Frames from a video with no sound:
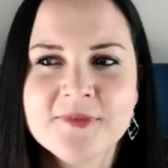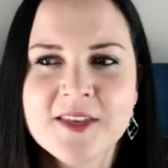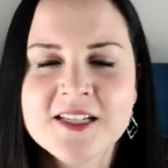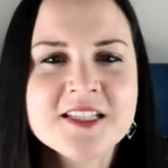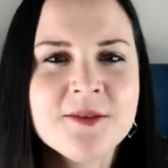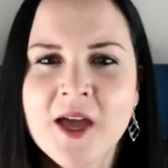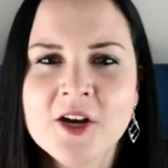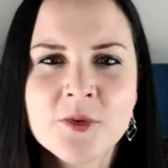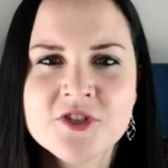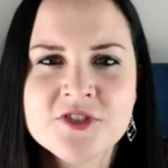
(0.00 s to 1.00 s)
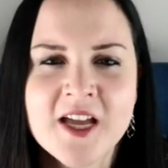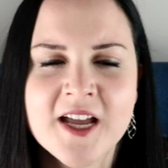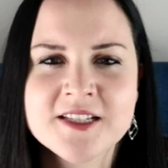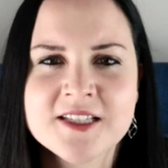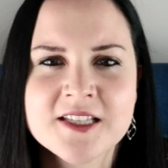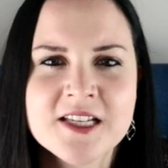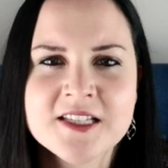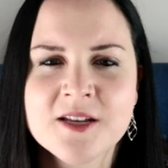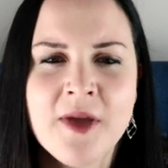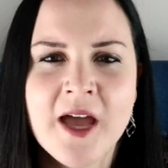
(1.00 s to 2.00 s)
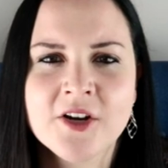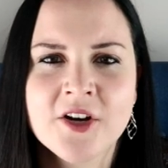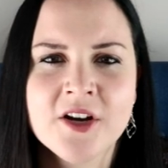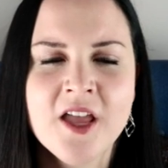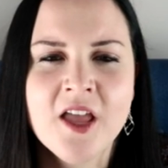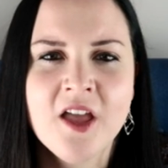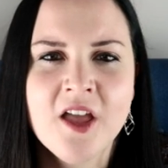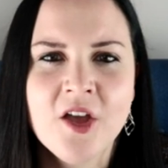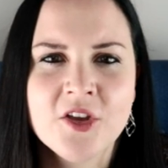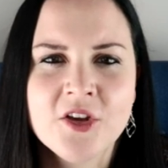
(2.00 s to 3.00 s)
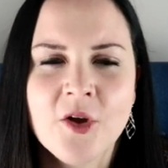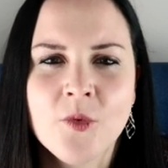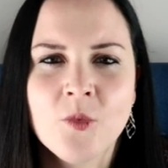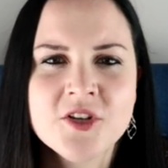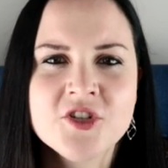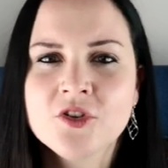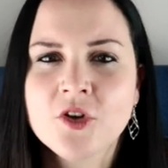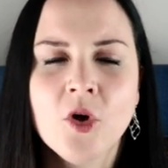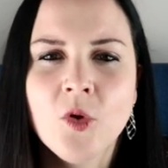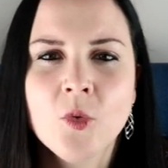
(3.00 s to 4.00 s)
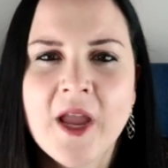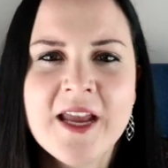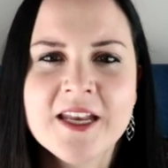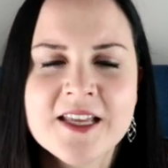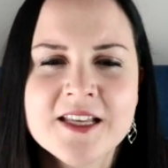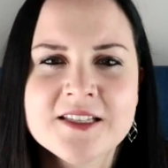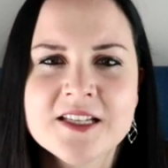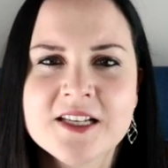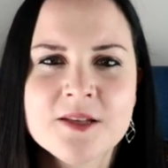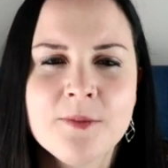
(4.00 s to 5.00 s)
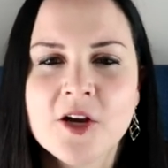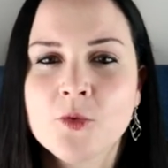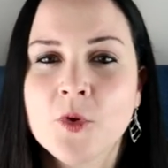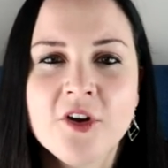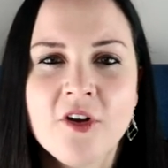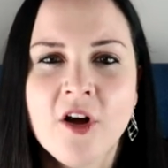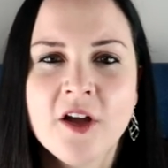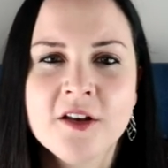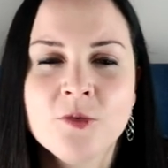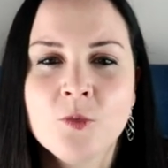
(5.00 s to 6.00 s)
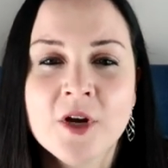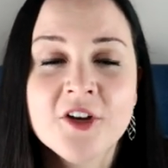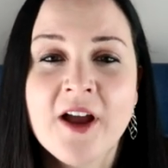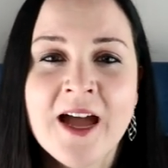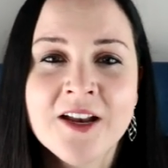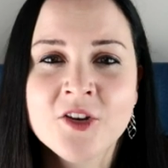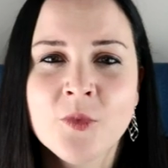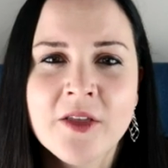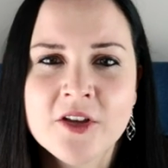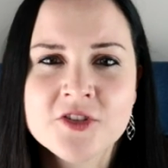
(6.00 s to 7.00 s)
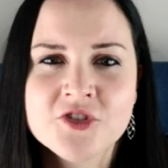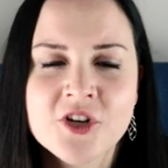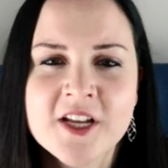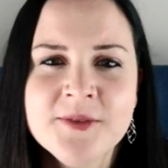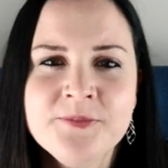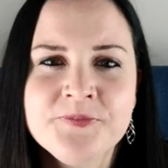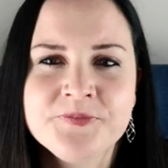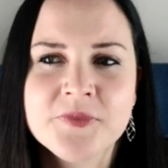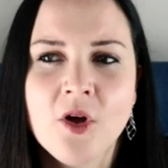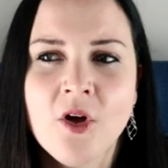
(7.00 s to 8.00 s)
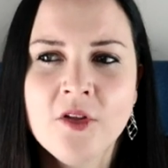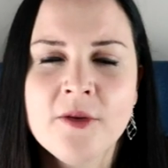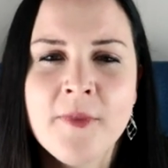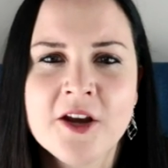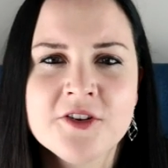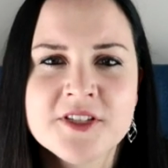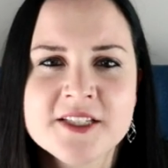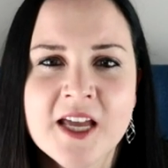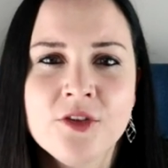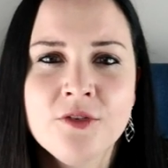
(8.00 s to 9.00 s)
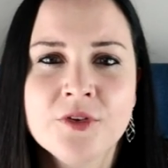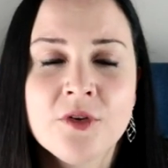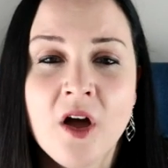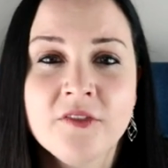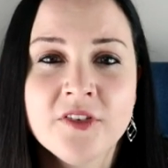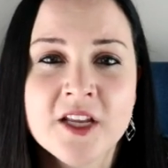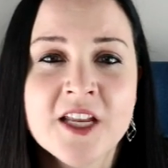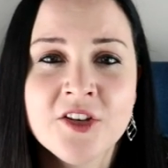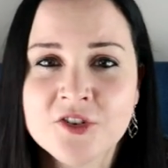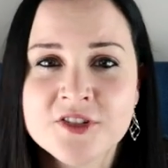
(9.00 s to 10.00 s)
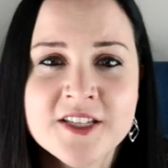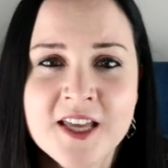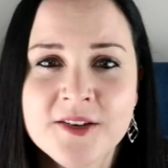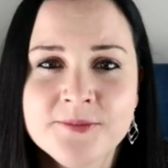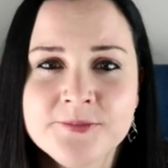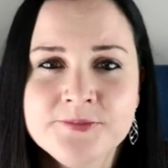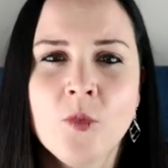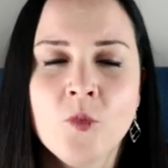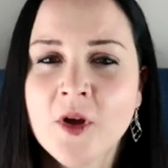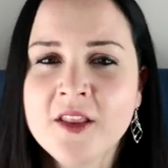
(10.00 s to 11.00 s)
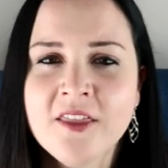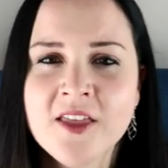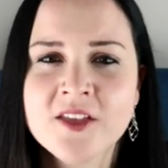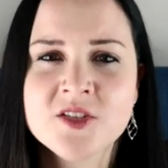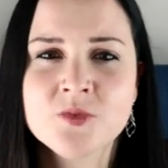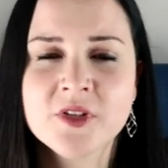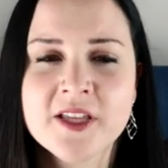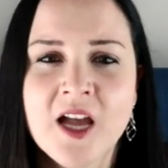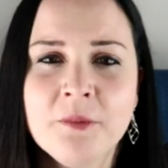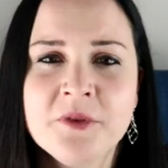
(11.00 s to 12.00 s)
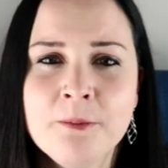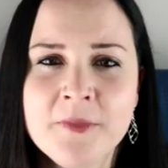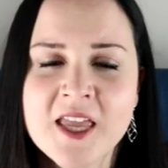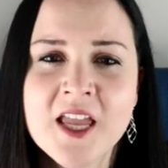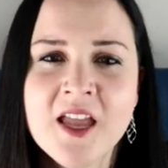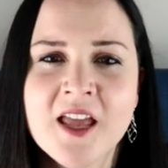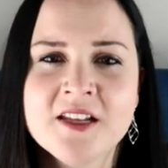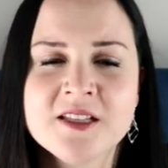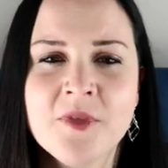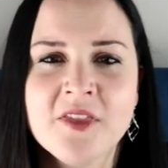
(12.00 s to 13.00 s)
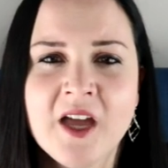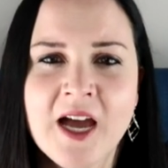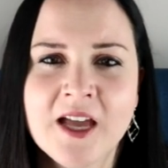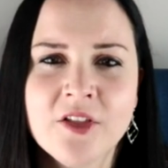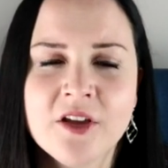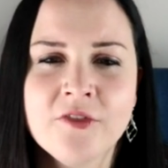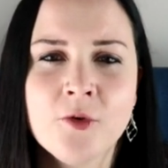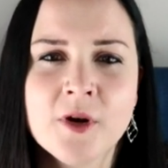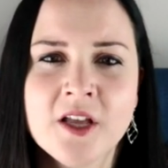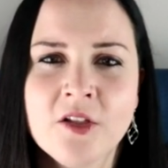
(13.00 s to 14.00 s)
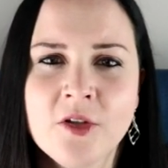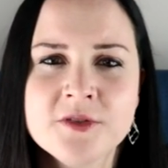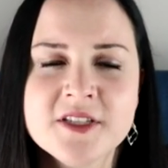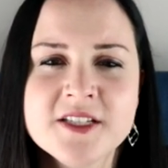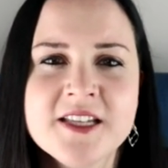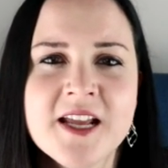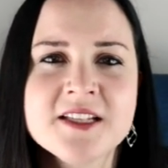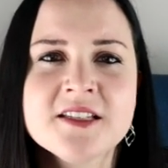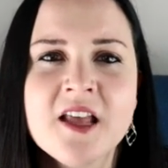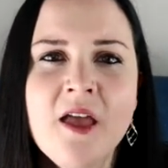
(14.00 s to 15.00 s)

It doesn't matter what your size is. It doesn't matter, you know, what your goal weight is. It doesn't matter where you're at in your weight loss journey. All that matters is that you feel confident in your skin. One thing that's really helped me, and something that I look for in clothes these days,